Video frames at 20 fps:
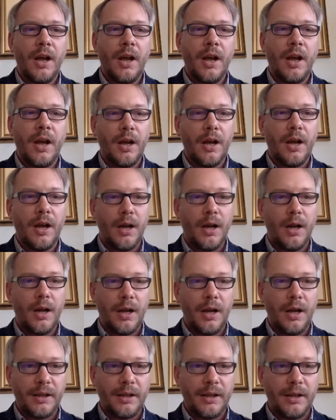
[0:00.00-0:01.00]

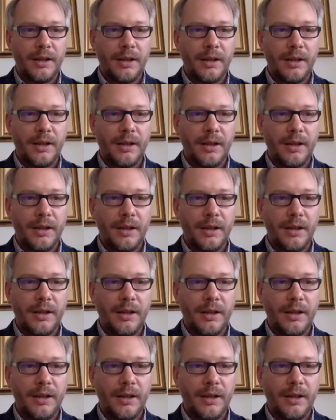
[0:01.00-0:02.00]
a
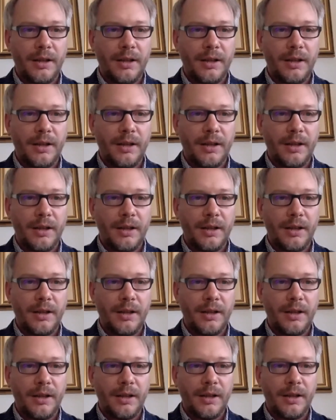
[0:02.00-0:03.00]
Chinese author
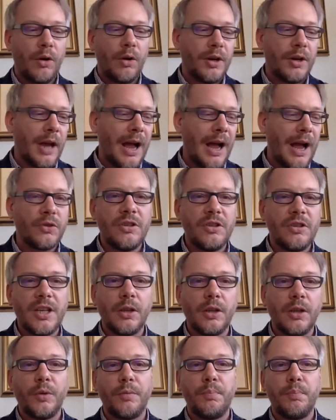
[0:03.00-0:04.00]
talking about how
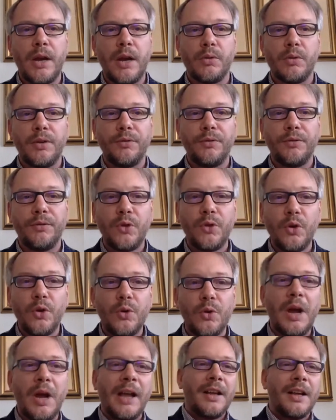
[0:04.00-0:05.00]
to deal with peer
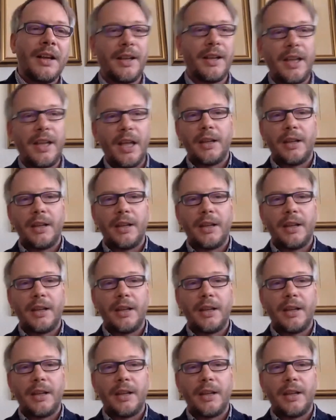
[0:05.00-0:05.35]
review.